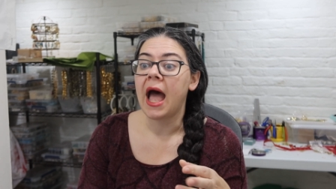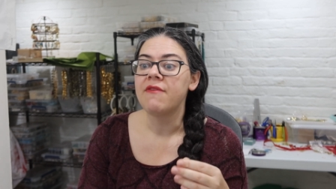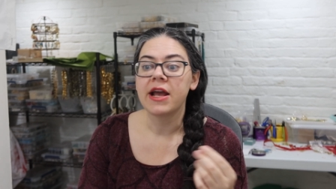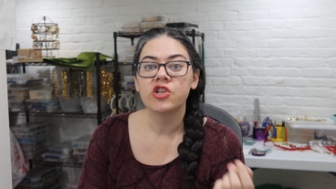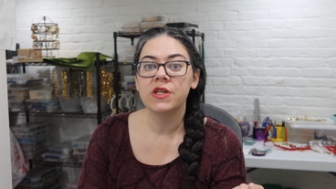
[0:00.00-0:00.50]

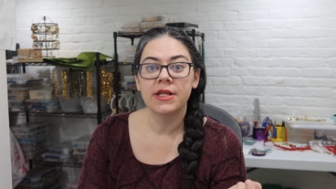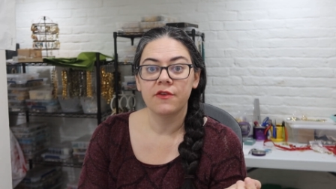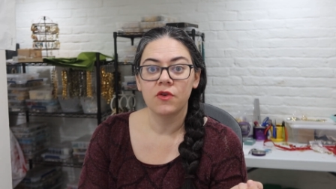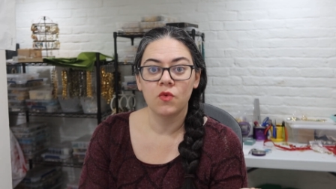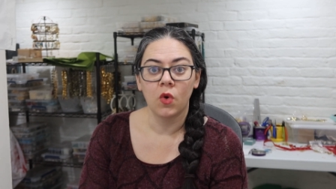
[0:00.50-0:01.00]
I've actually
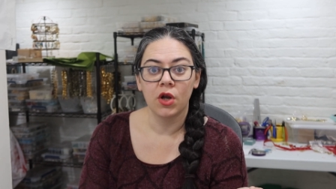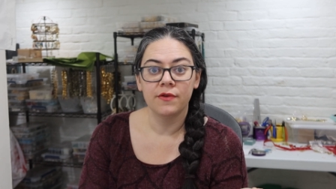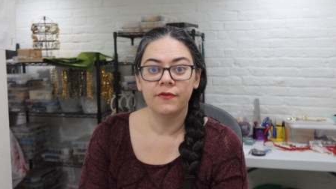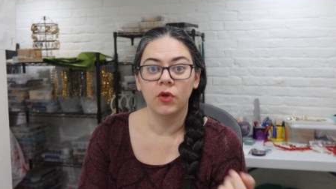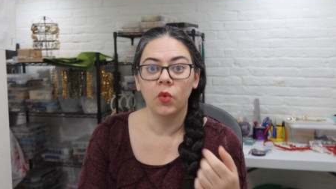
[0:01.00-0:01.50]
never worn a
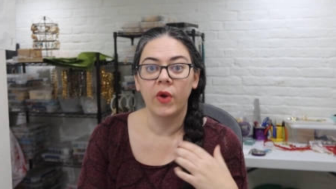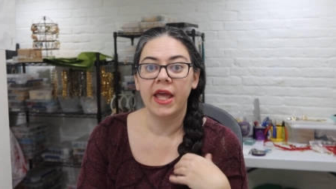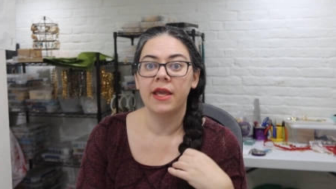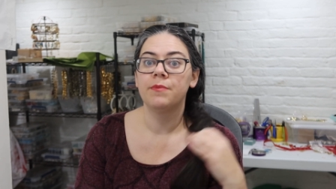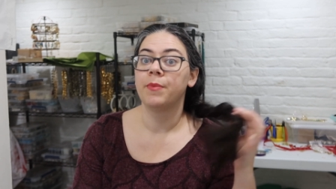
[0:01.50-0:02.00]
full
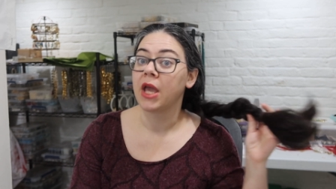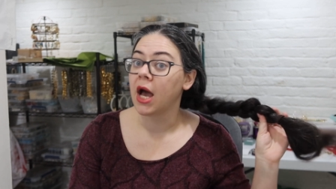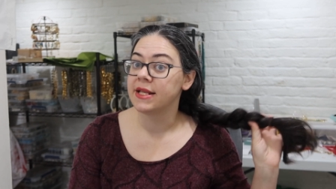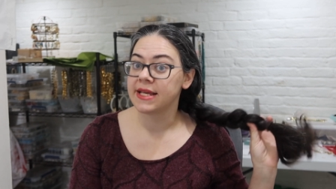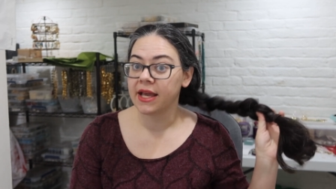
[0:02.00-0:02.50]
wig
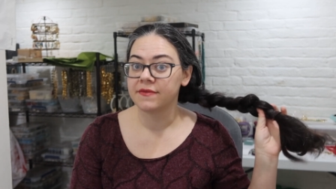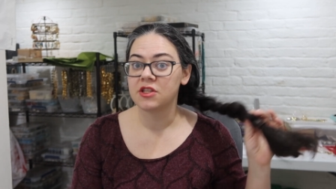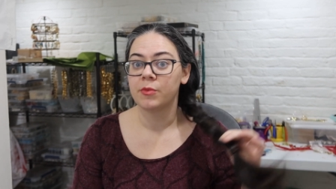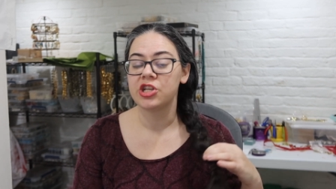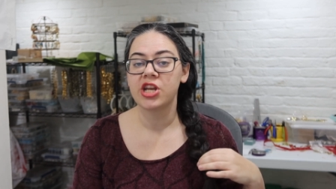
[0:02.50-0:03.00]
because I have
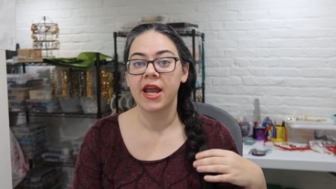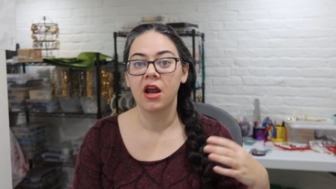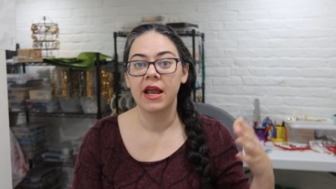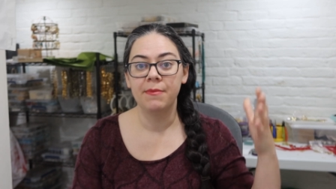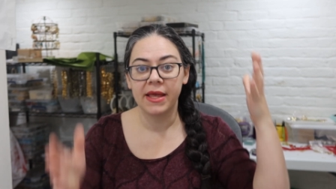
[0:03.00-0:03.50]
so much
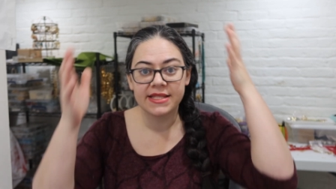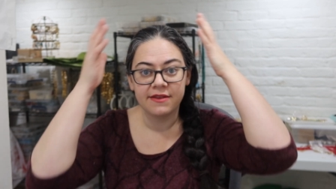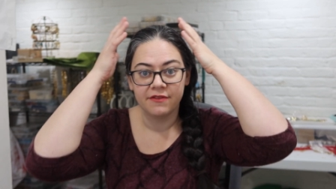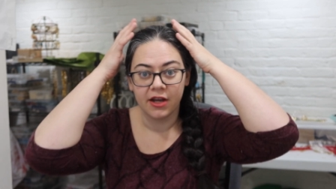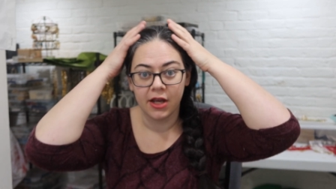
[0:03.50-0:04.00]
hair. It makes
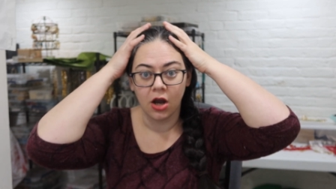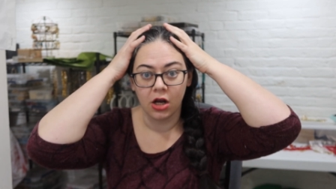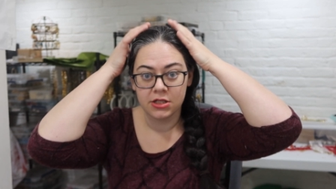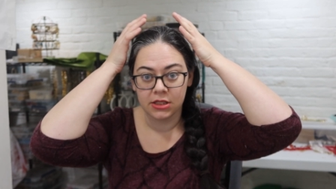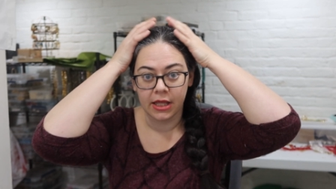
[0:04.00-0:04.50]
it very
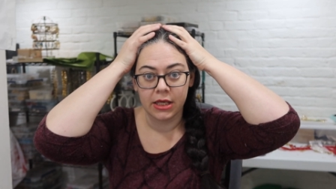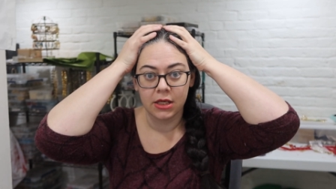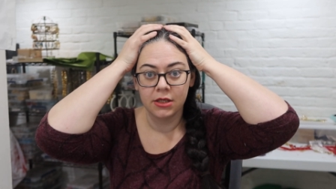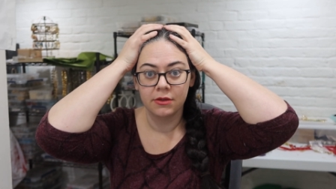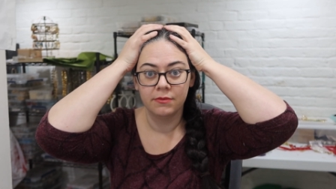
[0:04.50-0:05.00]
hard to like
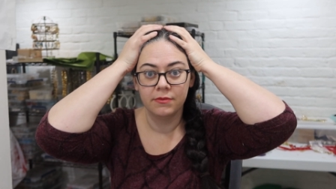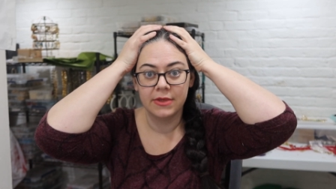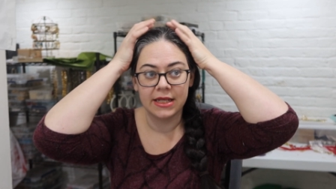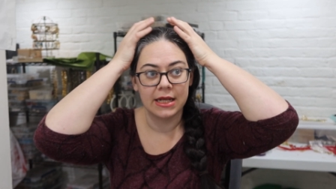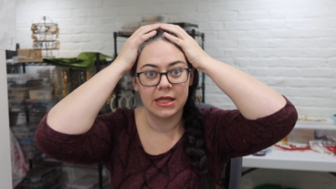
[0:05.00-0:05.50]

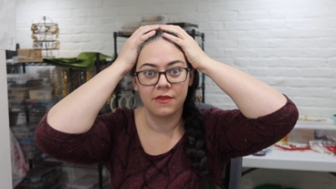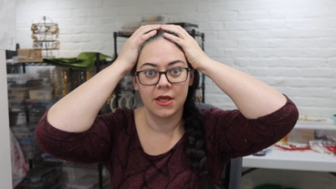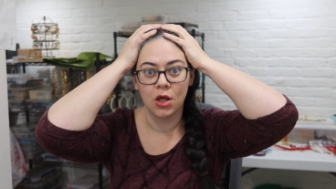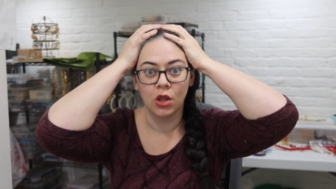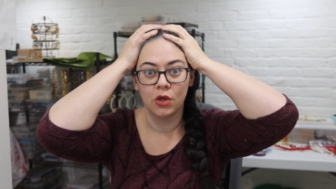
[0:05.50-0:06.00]
get
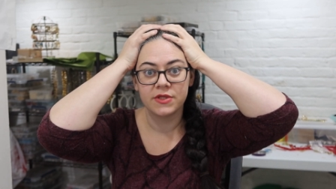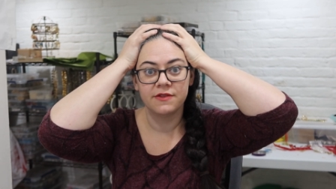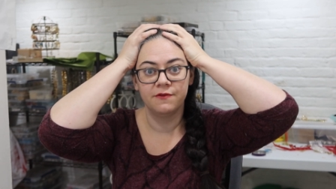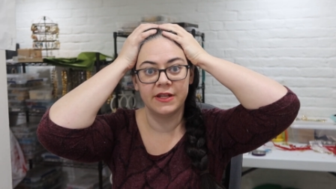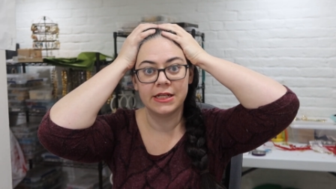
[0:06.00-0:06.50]
anything
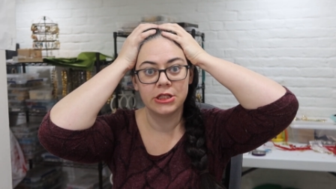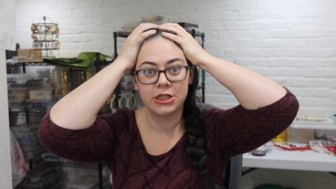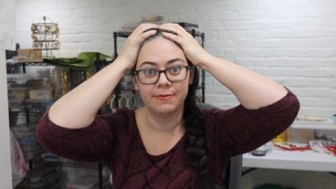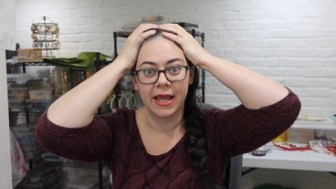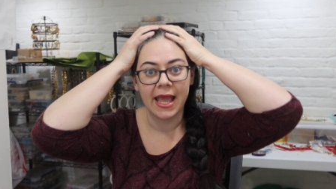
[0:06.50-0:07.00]
close fitted
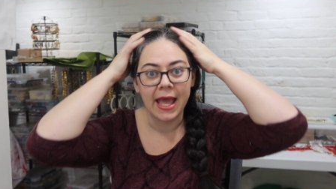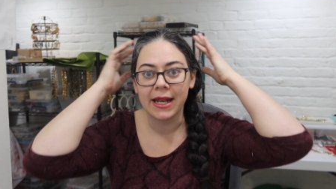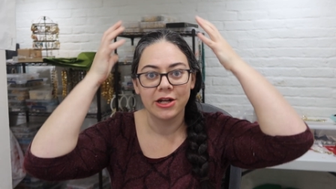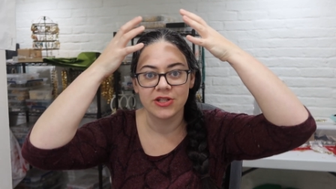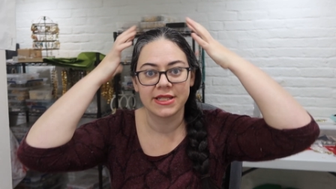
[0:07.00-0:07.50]
to my head.
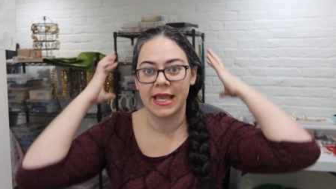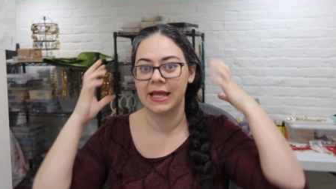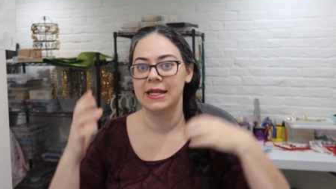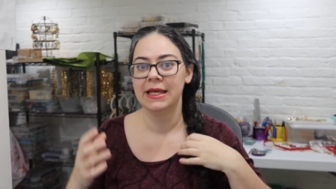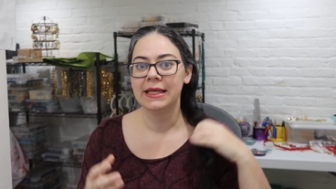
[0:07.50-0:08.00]
I
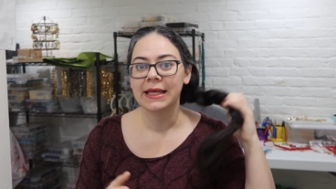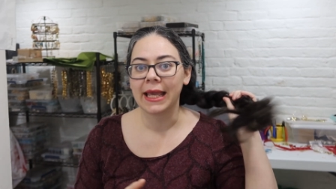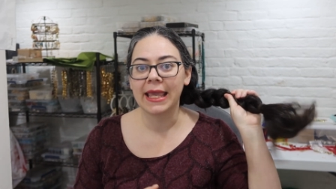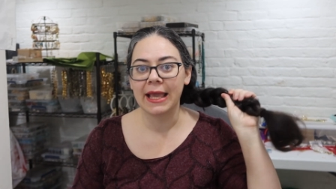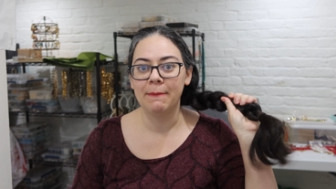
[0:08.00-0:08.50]

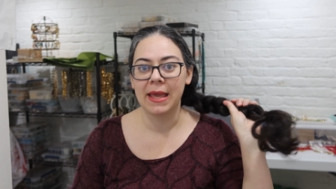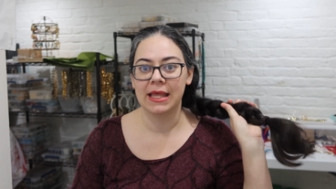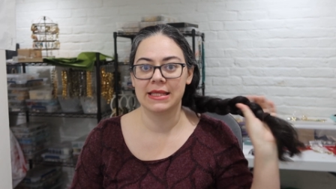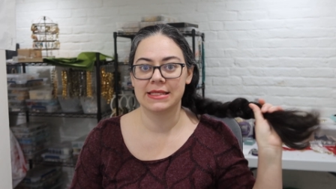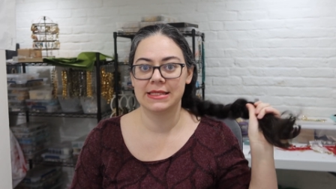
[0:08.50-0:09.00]
can't
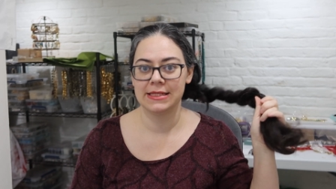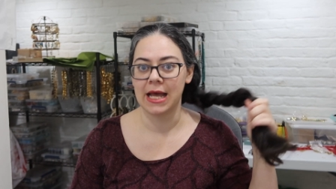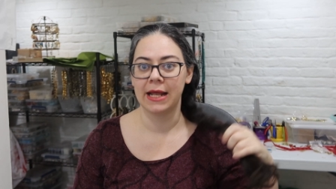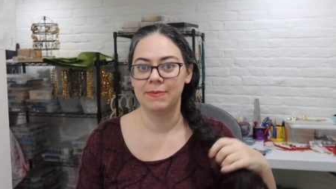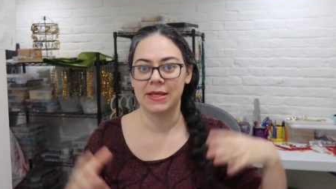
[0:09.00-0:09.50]
make this
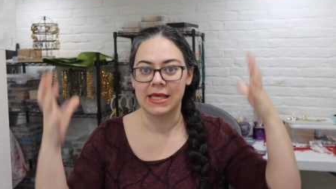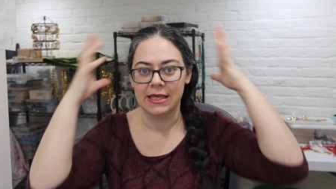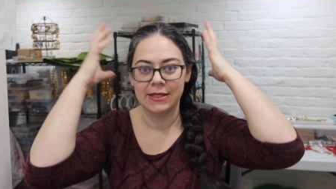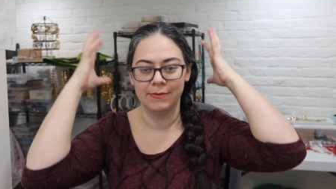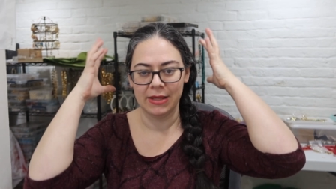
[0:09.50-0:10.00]
not
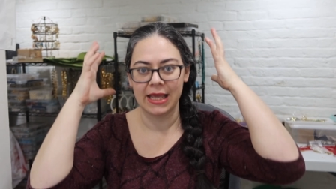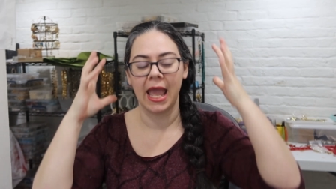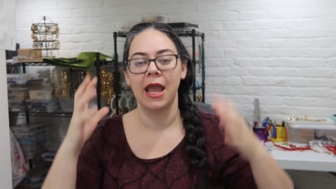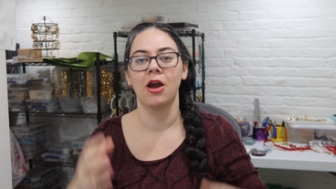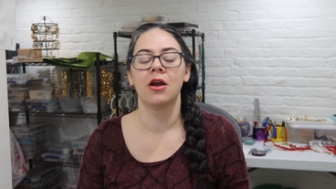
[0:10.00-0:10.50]
be big
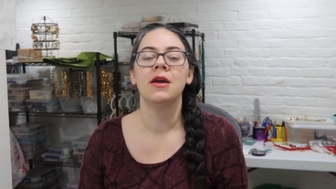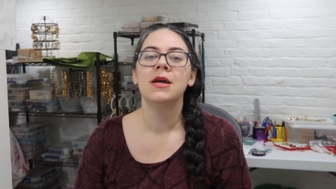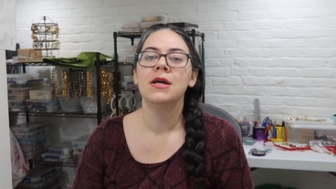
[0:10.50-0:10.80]
hair.